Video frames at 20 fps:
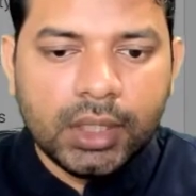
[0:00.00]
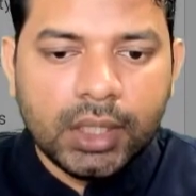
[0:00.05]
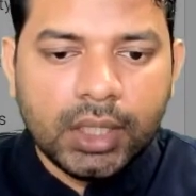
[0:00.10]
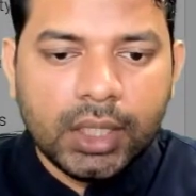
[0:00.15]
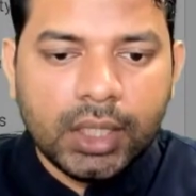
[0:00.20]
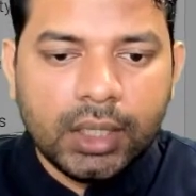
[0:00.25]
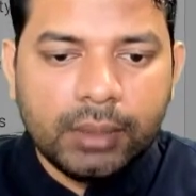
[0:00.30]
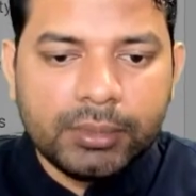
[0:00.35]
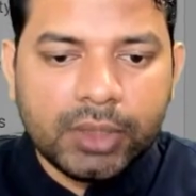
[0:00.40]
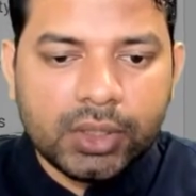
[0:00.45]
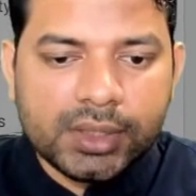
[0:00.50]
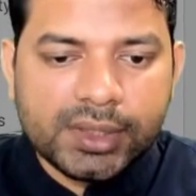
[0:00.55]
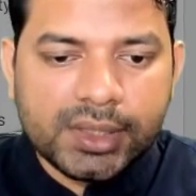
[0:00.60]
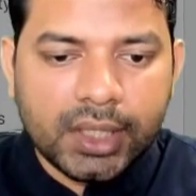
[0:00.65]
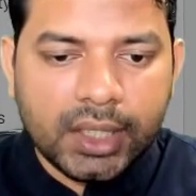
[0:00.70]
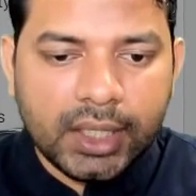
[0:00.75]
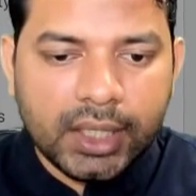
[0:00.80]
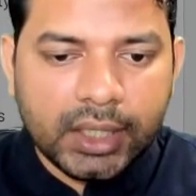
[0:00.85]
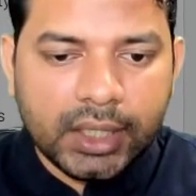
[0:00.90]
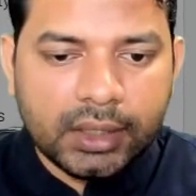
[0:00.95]
I'm going to
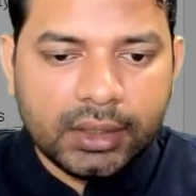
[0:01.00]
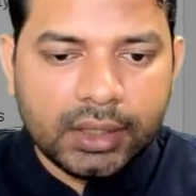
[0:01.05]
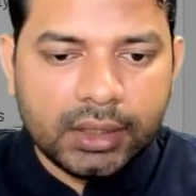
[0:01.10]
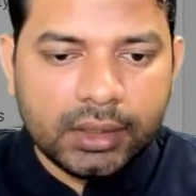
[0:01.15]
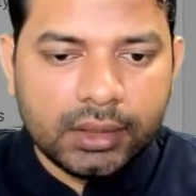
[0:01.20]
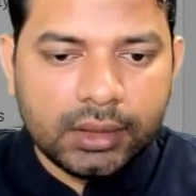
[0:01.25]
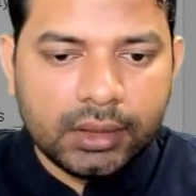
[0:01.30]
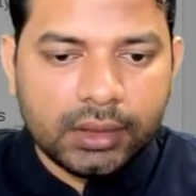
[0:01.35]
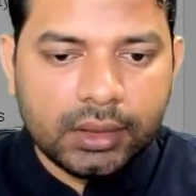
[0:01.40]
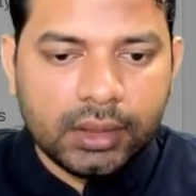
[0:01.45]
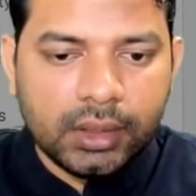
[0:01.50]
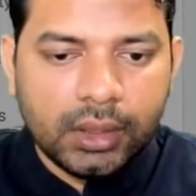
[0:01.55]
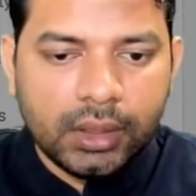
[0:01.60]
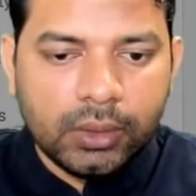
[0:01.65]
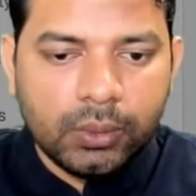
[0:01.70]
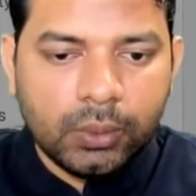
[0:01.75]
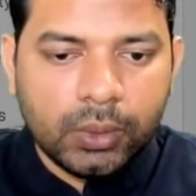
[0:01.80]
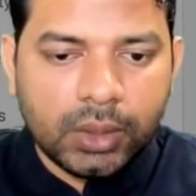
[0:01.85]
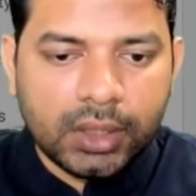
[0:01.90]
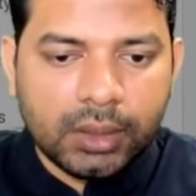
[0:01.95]
select
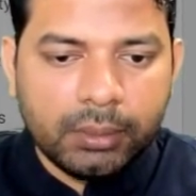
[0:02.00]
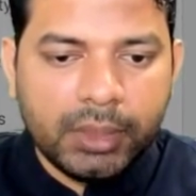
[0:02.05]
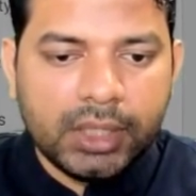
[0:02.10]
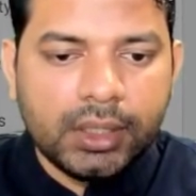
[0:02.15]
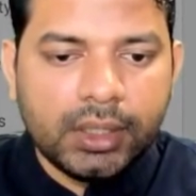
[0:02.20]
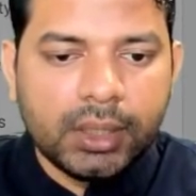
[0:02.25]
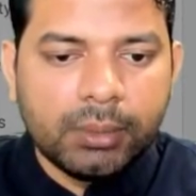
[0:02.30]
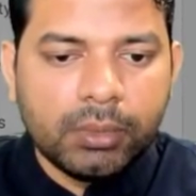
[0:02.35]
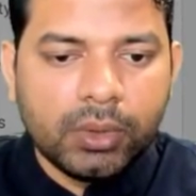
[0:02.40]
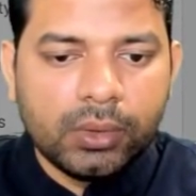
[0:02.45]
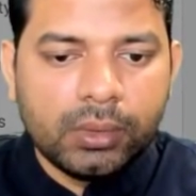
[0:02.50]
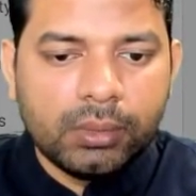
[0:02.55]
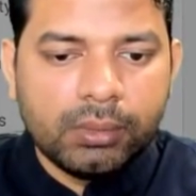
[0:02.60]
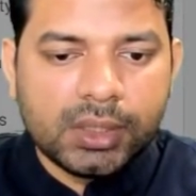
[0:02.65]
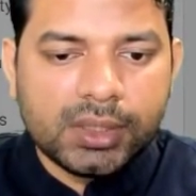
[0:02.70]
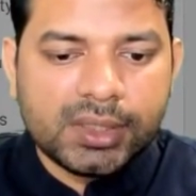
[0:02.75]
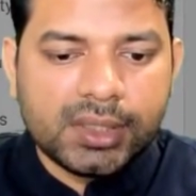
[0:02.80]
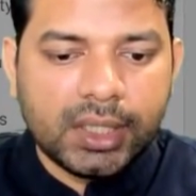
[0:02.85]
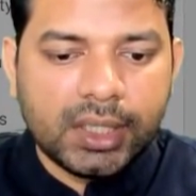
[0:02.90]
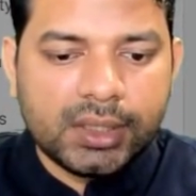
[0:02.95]
Whautomate demo
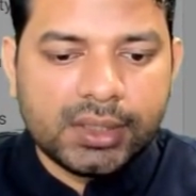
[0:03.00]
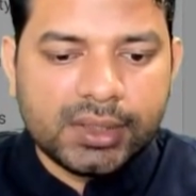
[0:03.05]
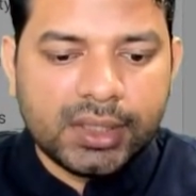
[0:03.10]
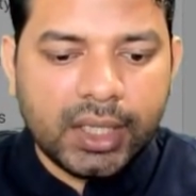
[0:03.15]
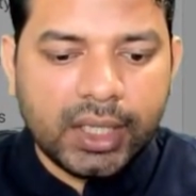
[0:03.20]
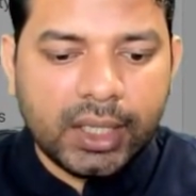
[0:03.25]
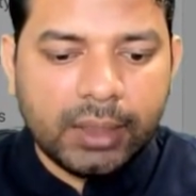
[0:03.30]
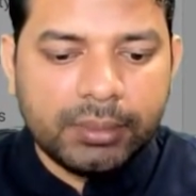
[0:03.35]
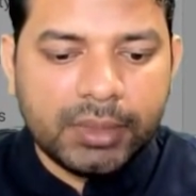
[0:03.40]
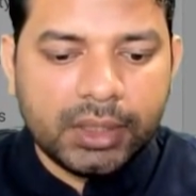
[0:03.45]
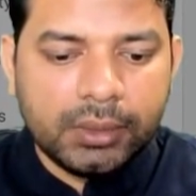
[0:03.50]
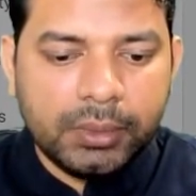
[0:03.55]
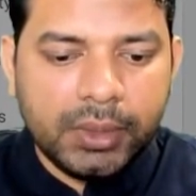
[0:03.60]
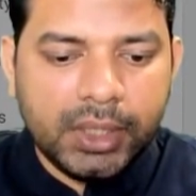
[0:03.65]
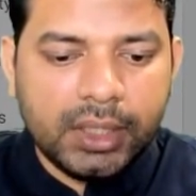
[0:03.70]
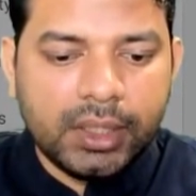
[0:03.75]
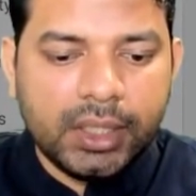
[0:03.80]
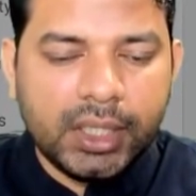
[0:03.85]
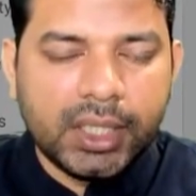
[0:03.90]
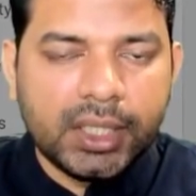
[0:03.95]
because that is the app that we
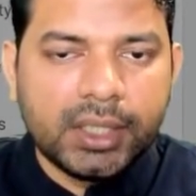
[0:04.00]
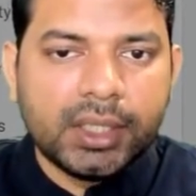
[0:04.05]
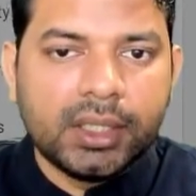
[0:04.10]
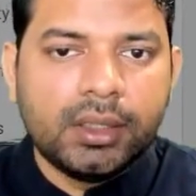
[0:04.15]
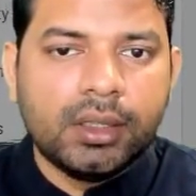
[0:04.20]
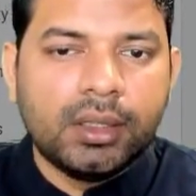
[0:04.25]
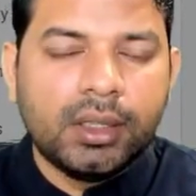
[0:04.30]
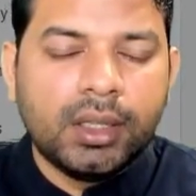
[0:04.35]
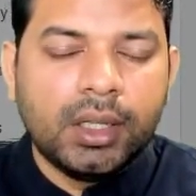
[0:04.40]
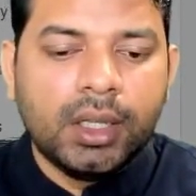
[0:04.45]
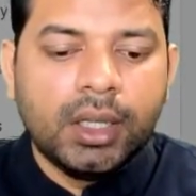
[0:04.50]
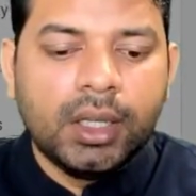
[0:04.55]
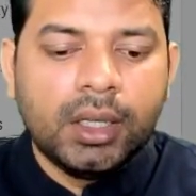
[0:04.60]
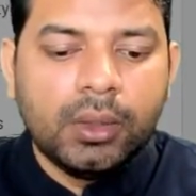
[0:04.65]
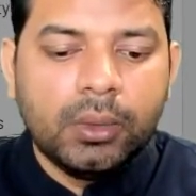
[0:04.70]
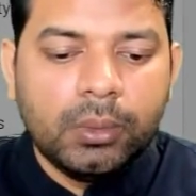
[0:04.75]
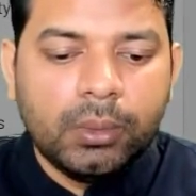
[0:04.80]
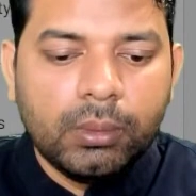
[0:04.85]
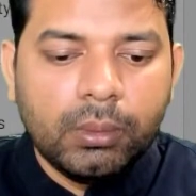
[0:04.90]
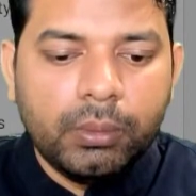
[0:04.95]
created.
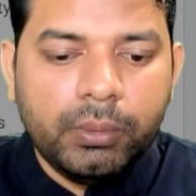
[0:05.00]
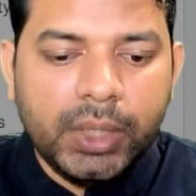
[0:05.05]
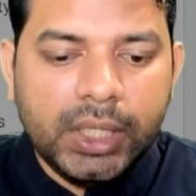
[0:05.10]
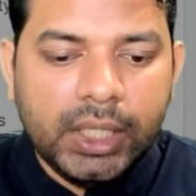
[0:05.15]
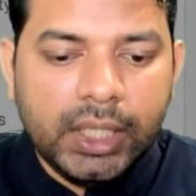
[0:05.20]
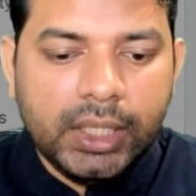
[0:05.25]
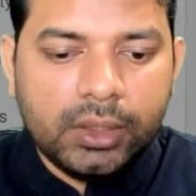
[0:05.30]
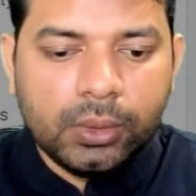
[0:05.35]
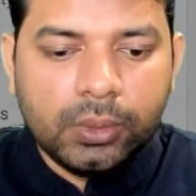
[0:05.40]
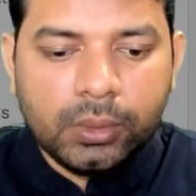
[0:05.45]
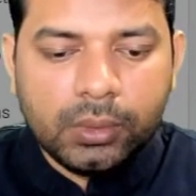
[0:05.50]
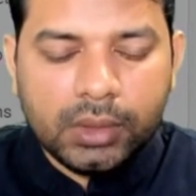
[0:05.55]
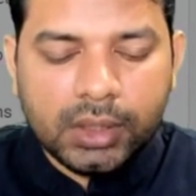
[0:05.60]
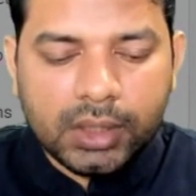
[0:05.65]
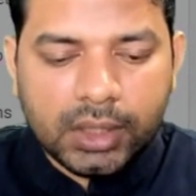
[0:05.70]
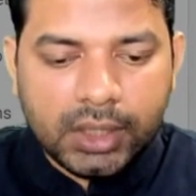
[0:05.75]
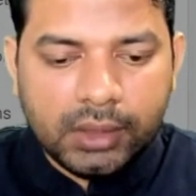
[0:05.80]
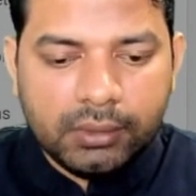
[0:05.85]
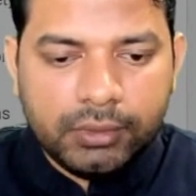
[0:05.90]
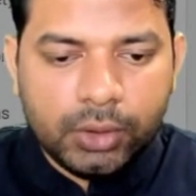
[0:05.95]
We need to
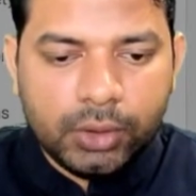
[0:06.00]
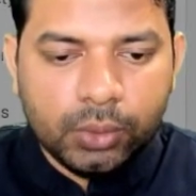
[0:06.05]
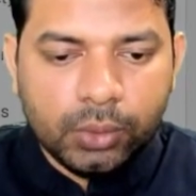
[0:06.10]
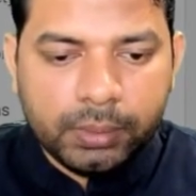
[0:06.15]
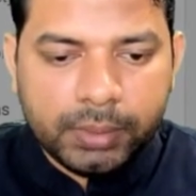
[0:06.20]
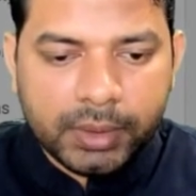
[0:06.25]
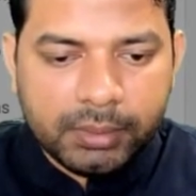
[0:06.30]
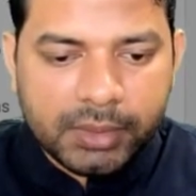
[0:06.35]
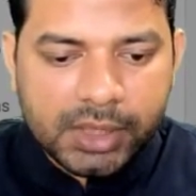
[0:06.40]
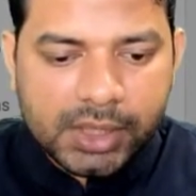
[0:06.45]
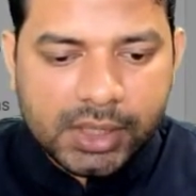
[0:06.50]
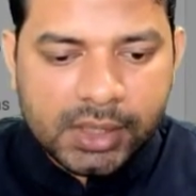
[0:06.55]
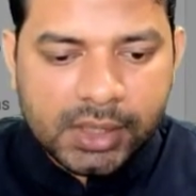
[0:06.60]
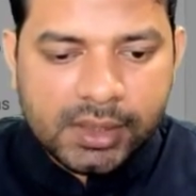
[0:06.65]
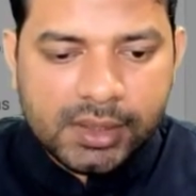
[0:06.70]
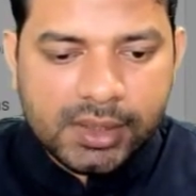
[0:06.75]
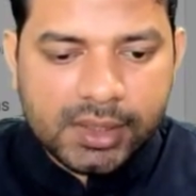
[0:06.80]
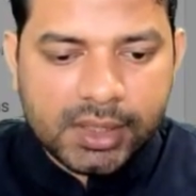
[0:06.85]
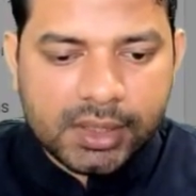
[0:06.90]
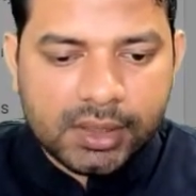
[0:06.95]
give two
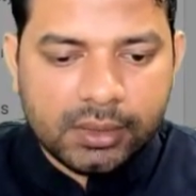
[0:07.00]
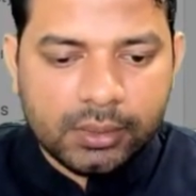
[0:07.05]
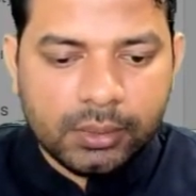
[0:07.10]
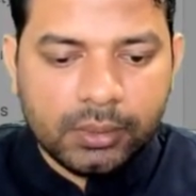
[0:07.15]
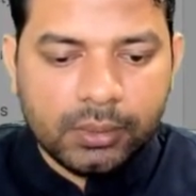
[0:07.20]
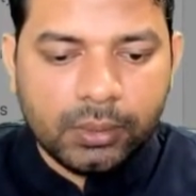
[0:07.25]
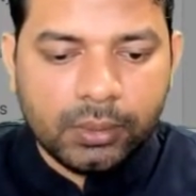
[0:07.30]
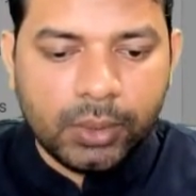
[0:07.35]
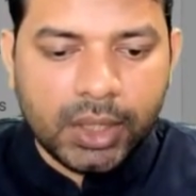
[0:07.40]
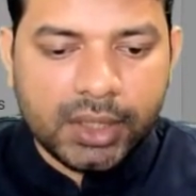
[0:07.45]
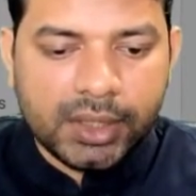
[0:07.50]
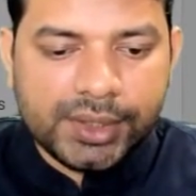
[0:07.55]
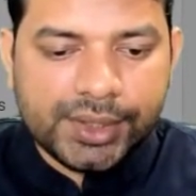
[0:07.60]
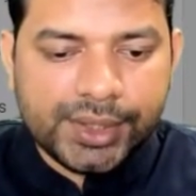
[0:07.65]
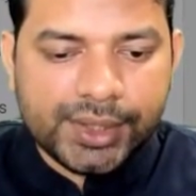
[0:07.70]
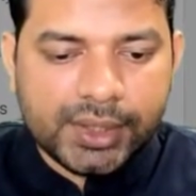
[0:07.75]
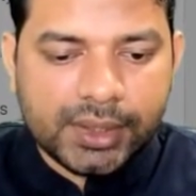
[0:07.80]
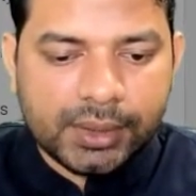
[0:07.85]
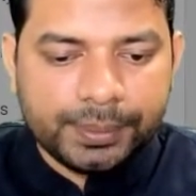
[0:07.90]
permissions. One is